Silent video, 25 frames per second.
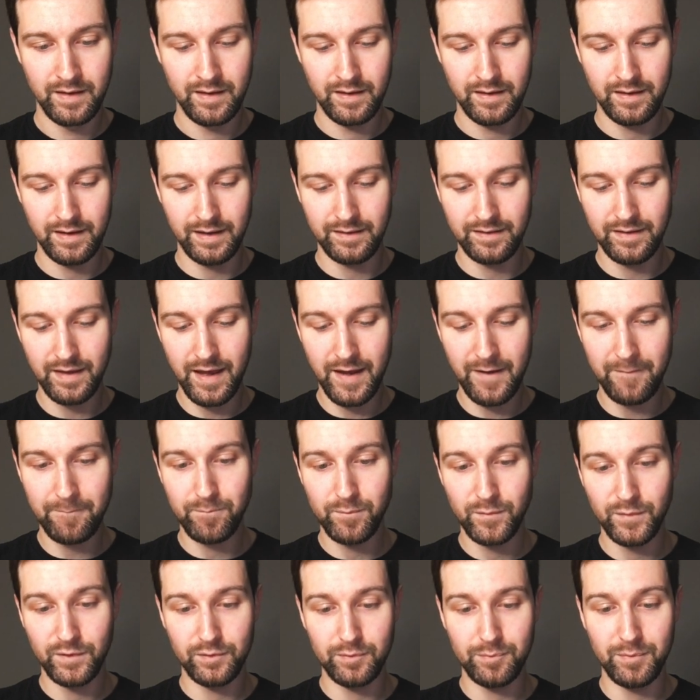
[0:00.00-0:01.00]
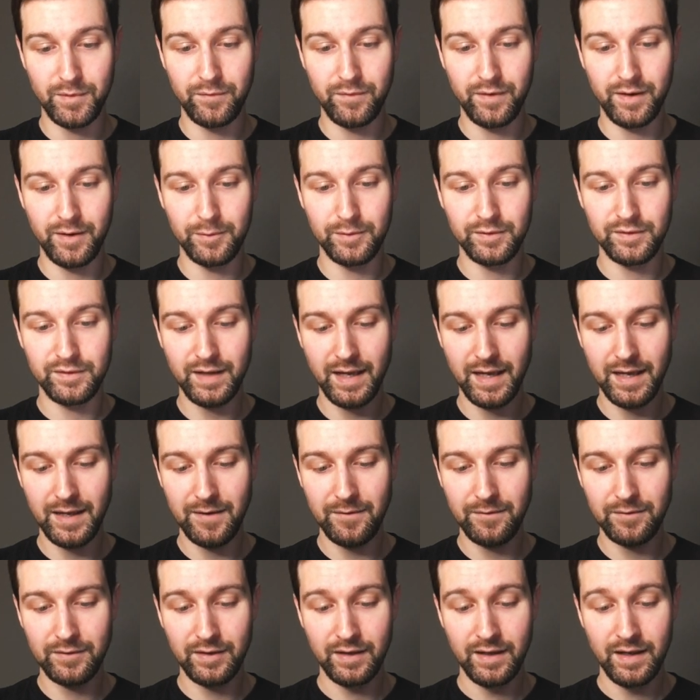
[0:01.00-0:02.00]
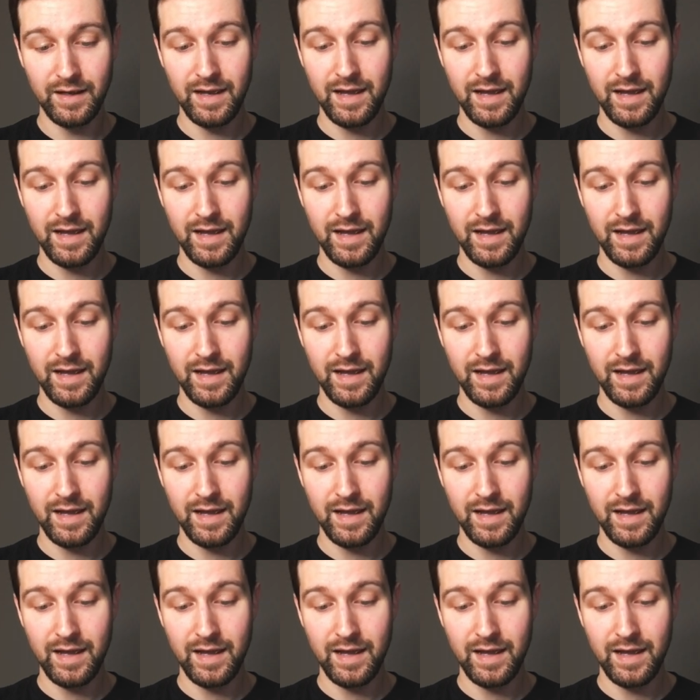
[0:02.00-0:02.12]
like that. So my file is saved.